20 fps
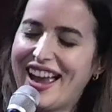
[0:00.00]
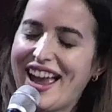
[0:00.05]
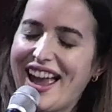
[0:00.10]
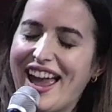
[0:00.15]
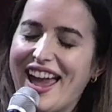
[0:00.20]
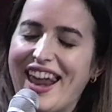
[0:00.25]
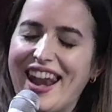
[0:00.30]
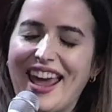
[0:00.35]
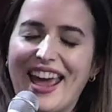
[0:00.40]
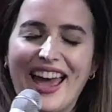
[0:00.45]

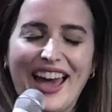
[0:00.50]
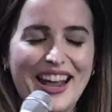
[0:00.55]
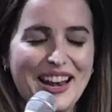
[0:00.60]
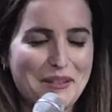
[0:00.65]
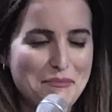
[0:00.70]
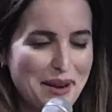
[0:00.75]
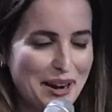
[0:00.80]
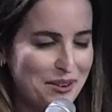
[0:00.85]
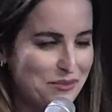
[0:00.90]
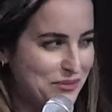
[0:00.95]
And I had a
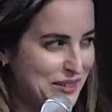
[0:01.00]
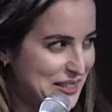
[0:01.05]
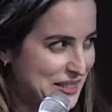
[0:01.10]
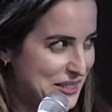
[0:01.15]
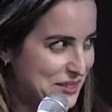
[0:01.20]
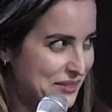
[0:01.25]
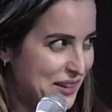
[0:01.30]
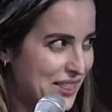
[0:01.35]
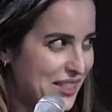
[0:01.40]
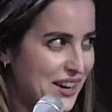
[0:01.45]

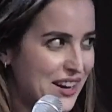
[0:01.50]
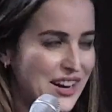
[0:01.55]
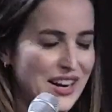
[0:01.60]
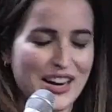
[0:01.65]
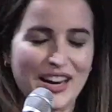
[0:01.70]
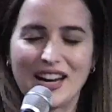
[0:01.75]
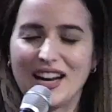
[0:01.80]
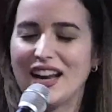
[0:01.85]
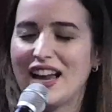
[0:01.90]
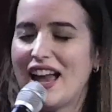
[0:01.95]
breakfast with
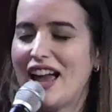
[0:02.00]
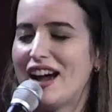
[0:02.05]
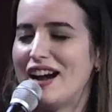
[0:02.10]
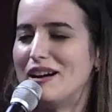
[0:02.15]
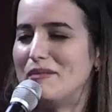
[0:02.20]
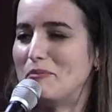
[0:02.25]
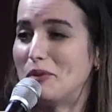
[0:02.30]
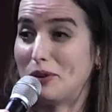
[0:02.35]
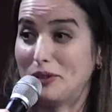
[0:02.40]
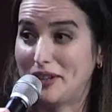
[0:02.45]
her,
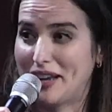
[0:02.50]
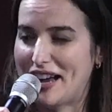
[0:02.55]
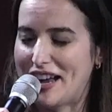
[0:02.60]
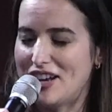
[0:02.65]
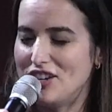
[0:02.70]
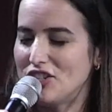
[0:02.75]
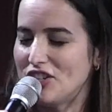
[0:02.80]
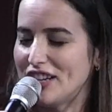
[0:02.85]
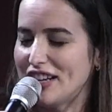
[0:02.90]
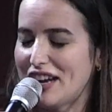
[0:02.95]
or
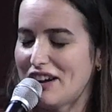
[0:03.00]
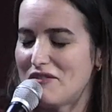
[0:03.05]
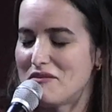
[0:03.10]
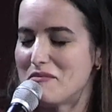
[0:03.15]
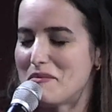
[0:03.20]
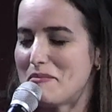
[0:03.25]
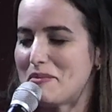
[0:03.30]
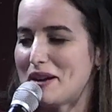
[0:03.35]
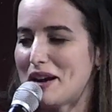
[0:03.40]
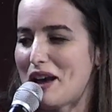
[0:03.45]
lunch, I can't
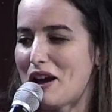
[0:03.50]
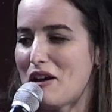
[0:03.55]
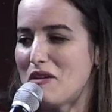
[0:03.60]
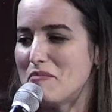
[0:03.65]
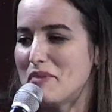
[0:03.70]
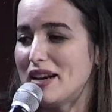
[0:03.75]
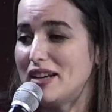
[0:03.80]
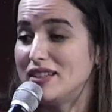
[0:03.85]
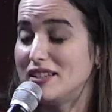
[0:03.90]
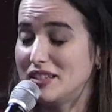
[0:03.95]
remember now,
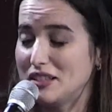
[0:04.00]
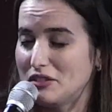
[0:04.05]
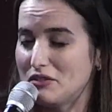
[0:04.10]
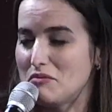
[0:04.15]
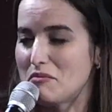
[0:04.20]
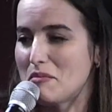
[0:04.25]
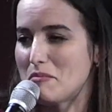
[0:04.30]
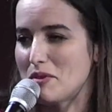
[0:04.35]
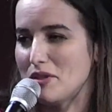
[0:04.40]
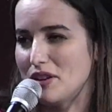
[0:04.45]
but I still
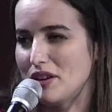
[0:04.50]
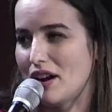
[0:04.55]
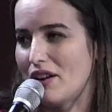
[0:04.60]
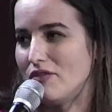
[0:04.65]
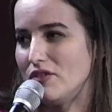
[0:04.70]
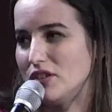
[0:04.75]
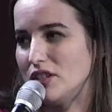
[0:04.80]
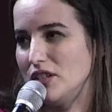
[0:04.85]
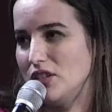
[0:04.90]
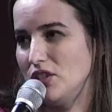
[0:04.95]
remember the
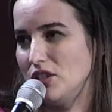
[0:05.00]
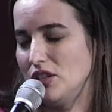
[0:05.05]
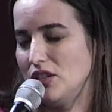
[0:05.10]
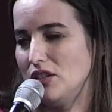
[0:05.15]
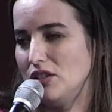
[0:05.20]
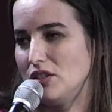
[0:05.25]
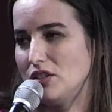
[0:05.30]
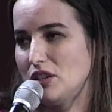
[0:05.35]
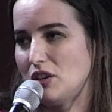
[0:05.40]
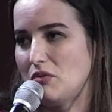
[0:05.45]

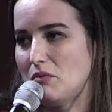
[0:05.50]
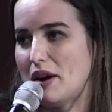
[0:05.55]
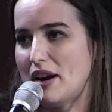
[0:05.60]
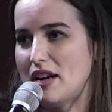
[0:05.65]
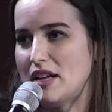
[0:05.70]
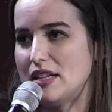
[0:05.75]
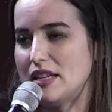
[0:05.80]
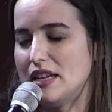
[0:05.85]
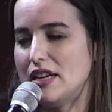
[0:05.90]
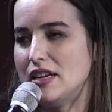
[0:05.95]
conversation so
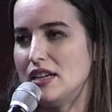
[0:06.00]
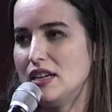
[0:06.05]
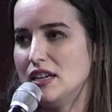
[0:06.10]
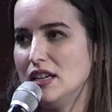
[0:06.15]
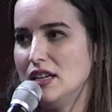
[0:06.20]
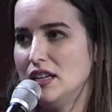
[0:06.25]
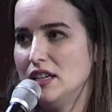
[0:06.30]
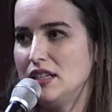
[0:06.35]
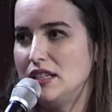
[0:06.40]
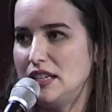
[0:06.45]
well. And
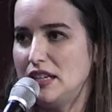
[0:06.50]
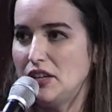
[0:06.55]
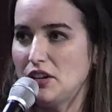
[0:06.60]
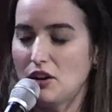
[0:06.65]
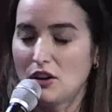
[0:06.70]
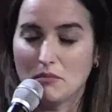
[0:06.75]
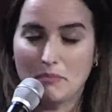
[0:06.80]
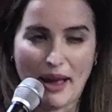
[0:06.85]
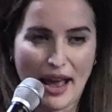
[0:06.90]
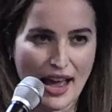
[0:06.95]
seeing
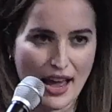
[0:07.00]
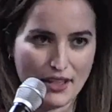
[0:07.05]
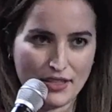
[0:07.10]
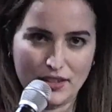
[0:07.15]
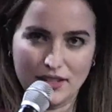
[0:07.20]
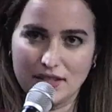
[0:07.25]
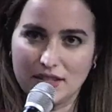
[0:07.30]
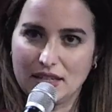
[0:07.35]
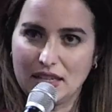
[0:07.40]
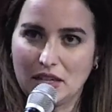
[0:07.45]
her path
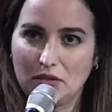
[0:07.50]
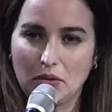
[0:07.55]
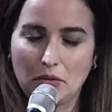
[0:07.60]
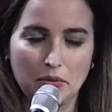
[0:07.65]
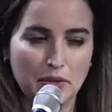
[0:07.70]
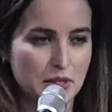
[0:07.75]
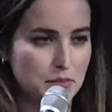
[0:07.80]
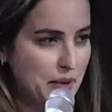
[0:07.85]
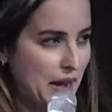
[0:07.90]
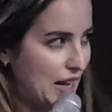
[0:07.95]
and seeing what
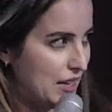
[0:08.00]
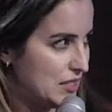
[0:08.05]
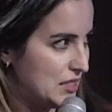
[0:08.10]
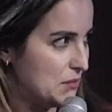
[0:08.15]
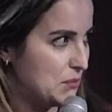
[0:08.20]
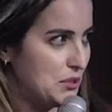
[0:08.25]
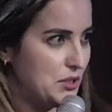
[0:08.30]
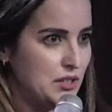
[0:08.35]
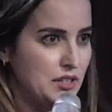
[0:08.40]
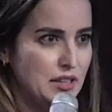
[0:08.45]
was
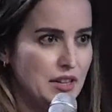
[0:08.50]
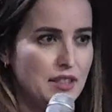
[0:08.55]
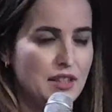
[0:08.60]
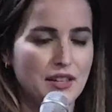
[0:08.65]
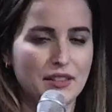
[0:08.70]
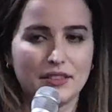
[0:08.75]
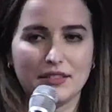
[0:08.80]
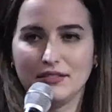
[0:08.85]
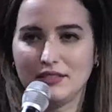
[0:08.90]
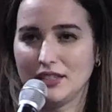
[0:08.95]
possible, I
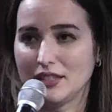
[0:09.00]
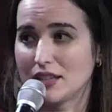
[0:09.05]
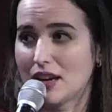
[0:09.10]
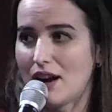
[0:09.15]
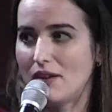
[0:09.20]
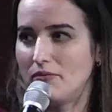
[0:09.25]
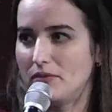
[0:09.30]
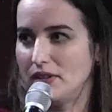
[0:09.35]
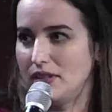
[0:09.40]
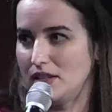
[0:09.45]
think this
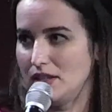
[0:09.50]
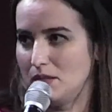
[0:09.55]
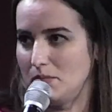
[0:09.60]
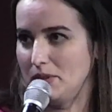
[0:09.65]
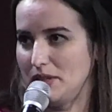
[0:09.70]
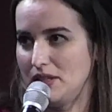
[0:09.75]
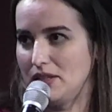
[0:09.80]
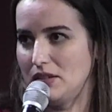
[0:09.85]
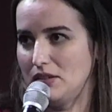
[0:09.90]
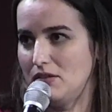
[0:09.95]
conference has
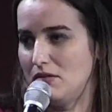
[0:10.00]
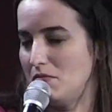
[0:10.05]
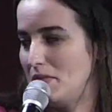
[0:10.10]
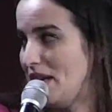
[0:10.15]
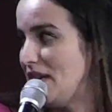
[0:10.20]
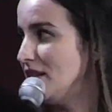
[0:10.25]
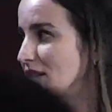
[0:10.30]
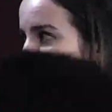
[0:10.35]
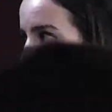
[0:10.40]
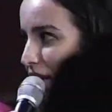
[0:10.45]
been so
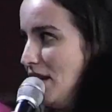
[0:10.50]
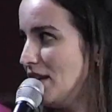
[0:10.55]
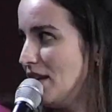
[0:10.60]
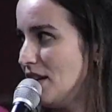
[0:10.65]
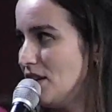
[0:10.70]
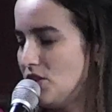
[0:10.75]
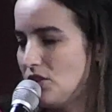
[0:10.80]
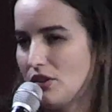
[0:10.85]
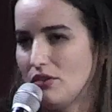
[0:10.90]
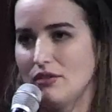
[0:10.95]
amazing
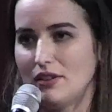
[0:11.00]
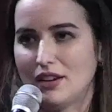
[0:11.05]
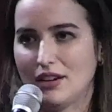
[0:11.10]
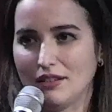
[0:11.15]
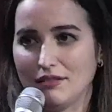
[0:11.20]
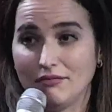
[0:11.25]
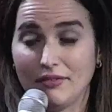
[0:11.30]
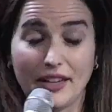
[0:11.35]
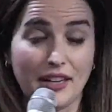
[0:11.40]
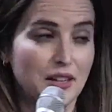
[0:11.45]
at
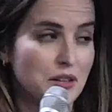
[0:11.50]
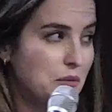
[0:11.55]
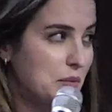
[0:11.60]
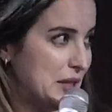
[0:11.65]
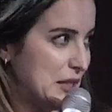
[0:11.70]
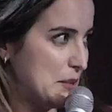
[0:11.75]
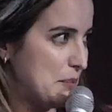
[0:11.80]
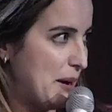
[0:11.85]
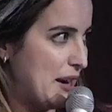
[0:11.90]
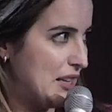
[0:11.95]
showing
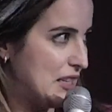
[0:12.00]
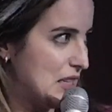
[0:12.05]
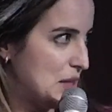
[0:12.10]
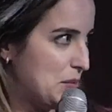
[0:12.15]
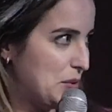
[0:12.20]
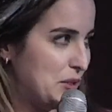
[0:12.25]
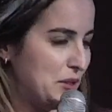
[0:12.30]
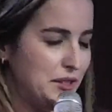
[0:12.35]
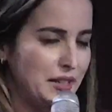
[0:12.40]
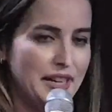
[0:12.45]
what's
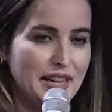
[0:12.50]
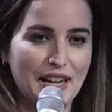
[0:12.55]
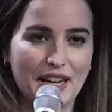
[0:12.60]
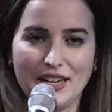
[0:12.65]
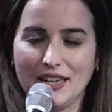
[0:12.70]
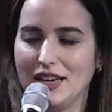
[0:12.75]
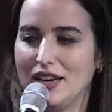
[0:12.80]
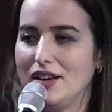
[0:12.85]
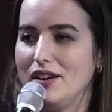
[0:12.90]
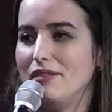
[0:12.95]
possible. I
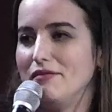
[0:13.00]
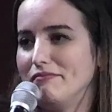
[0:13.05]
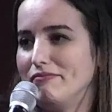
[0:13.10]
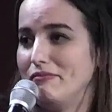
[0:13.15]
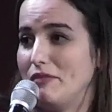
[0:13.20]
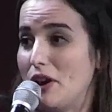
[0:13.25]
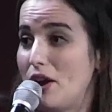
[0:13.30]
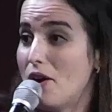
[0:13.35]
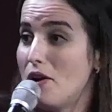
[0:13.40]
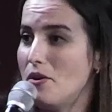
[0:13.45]
didn't
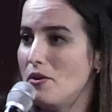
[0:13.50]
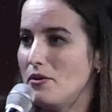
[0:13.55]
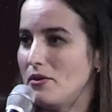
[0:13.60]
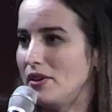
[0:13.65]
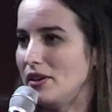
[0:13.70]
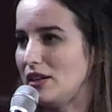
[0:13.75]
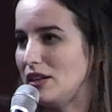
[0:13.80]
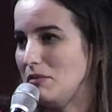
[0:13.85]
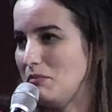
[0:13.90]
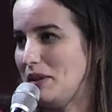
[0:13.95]
know
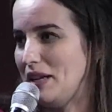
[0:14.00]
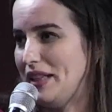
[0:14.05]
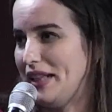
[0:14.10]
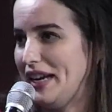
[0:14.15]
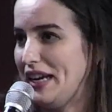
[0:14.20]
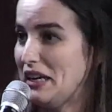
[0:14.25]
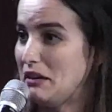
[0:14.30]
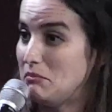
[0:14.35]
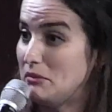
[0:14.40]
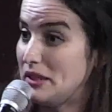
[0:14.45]
there could be
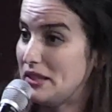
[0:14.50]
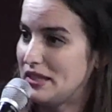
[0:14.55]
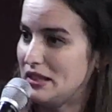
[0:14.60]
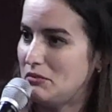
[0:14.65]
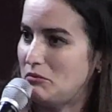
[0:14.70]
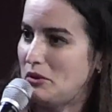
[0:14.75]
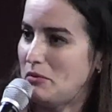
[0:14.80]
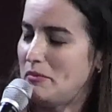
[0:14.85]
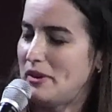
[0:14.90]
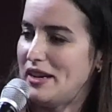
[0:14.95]
a
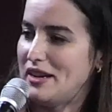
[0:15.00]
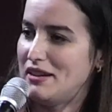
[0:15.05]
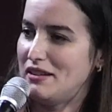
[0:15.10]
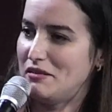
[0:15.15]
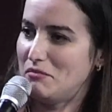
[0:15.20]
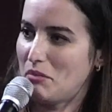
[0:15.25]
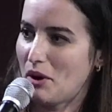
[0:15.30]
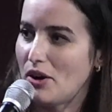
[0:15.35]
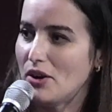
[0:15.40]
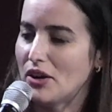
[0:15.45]
Muslim woman
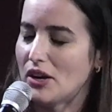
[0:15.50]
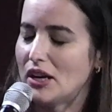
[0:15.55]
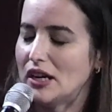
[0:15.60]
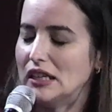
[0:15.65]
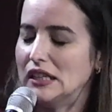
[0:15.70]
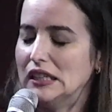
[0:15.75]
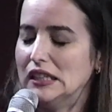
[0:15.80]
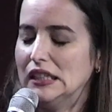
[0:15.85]
partner.